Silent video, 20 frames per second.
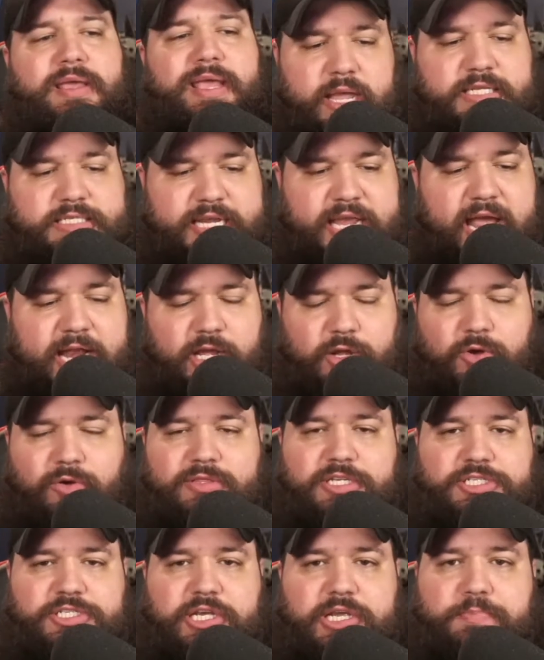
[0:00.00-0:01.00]
It's kind of cool
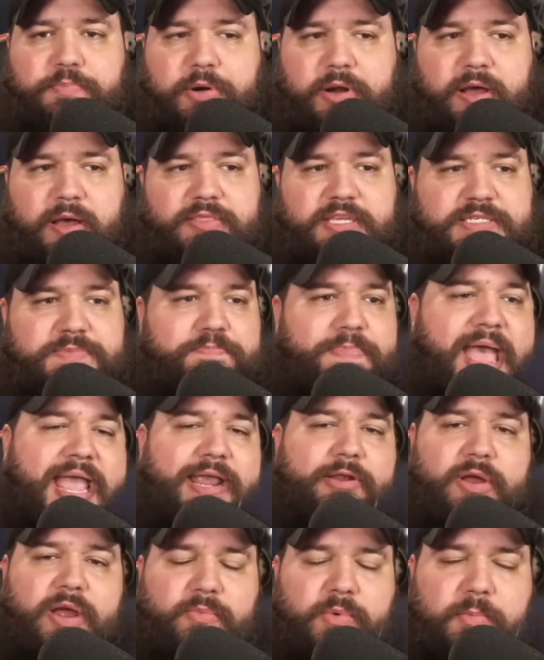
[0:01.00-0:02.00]
that you can put on this
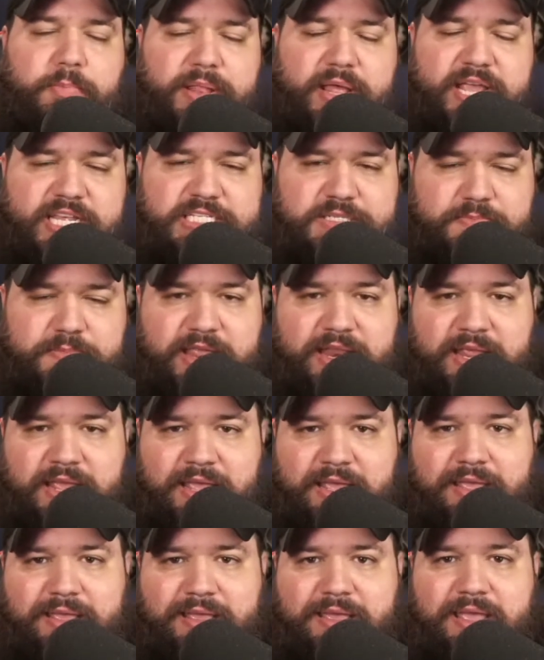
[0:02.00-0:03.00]
background replacement
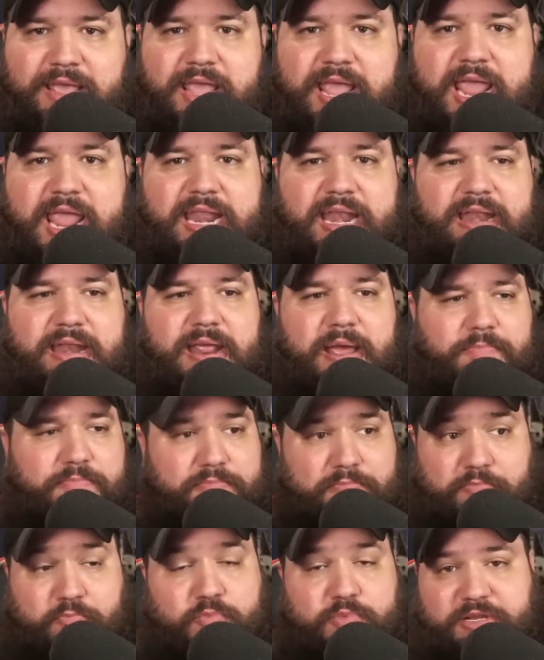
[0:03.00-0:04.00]
and
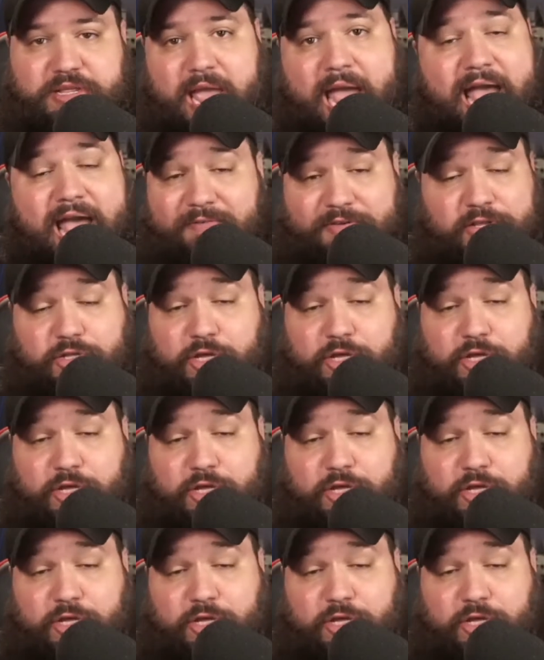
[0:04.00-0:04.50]
have it